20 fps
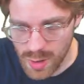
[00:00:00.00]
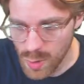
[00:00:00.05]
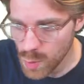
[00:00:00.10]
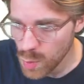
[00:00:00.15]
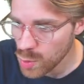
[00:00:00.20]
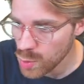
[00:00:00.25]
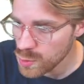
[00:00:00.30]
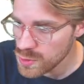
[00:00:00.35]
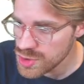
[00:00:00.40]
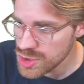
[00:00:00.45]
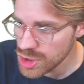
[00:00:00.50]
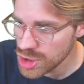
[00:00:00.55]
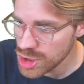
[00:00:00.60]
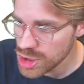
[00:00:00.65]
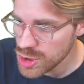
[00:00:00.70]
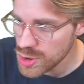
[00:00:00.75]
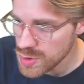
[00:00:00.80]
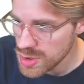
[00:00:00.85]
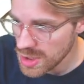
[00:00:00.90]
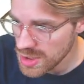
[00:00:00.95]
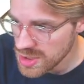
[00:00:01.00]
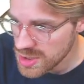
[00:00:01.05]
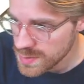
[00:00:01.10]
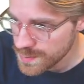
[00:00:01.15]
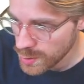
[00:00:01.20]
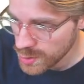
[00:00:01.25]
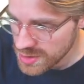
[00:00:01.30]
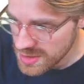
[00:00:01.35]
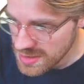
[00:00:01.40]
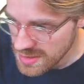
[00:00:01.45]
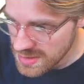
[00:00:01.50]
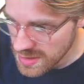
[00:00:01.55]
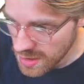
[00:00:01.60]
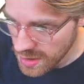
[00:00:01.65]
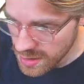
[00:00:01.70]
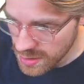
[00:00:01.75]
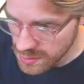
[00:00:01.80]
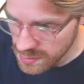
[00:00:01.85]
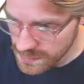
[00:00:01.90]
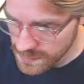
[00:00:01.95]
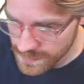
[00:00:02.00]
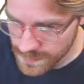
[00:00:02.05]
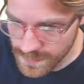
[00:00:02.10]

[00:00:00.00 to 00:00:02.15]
We're also going to use our spotting tile.